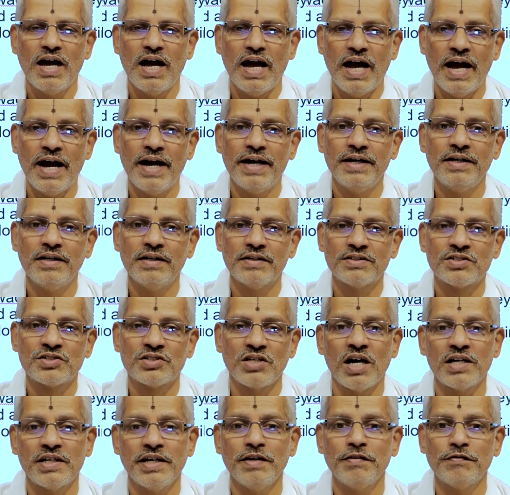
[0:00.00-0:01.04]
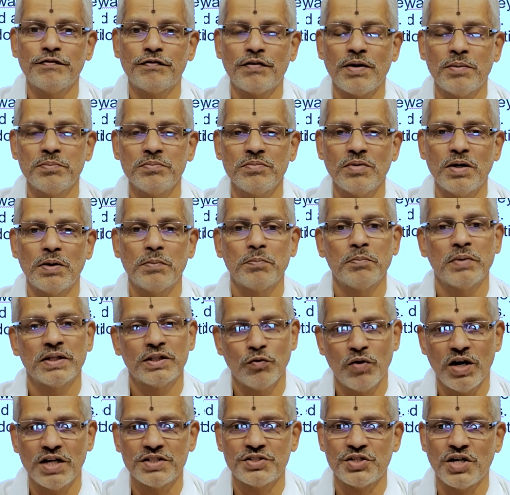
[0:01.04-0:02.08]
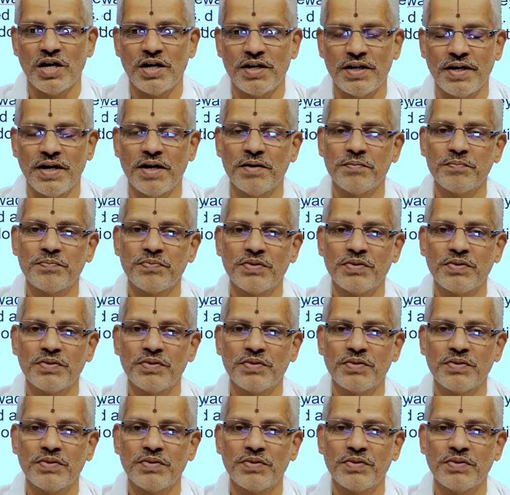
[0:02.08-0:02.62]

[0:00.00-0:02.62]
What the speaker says: And starting from Madhvacharya,